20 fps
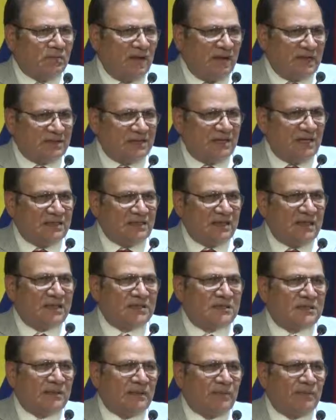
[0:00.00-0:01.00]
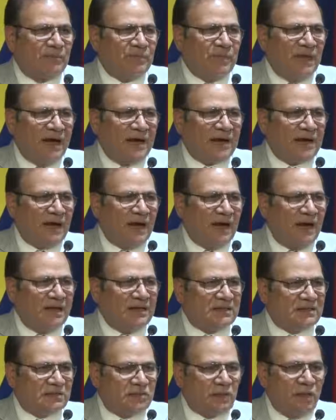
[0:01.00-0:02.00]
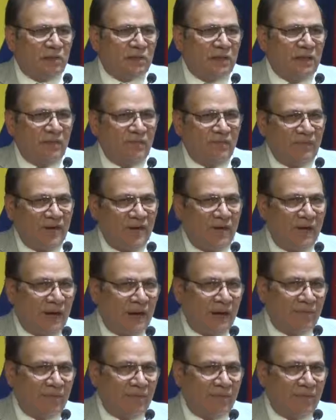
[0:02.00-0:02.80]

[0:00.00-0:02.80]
the message is that I strongly feel,